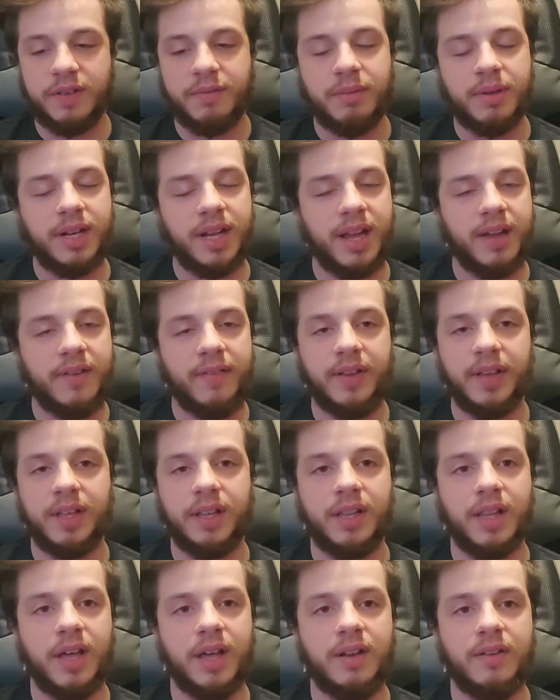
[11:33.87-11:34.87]
I've been having
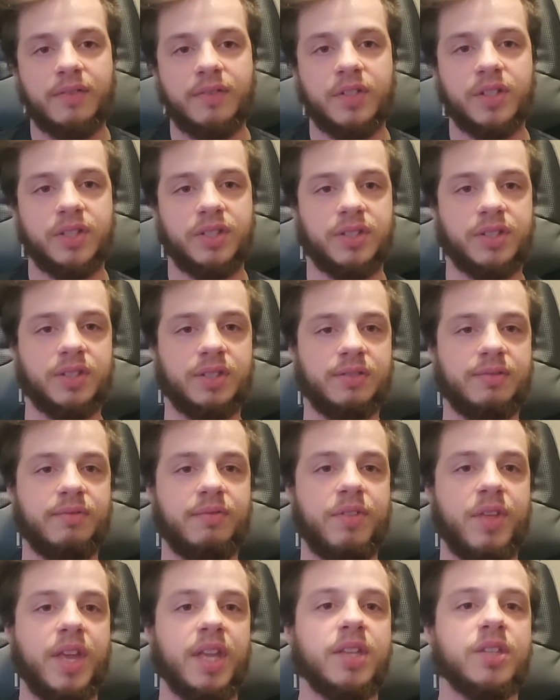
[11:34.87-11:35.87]
a lot of just
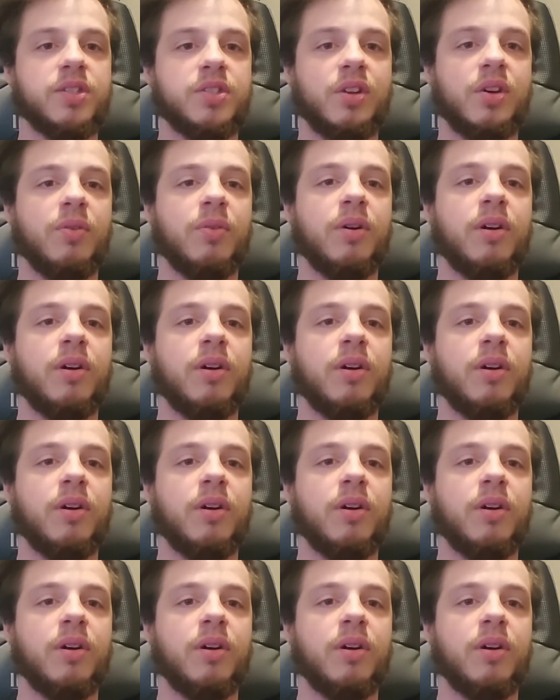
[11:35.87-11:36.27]
things go